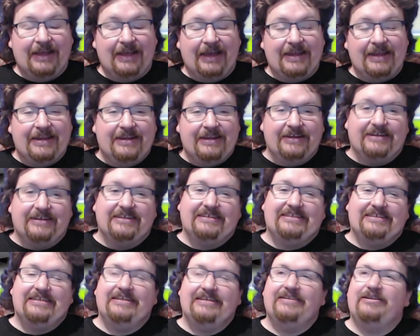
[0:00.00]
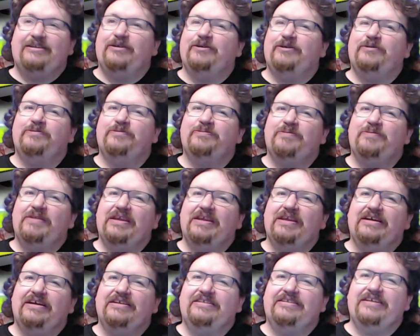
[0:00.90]
And then, like I said,
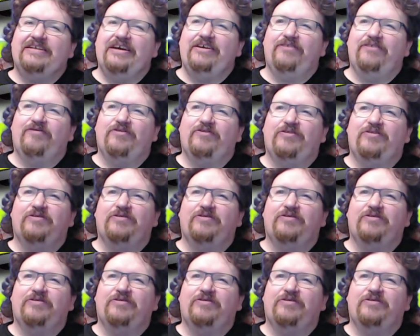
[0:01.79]
they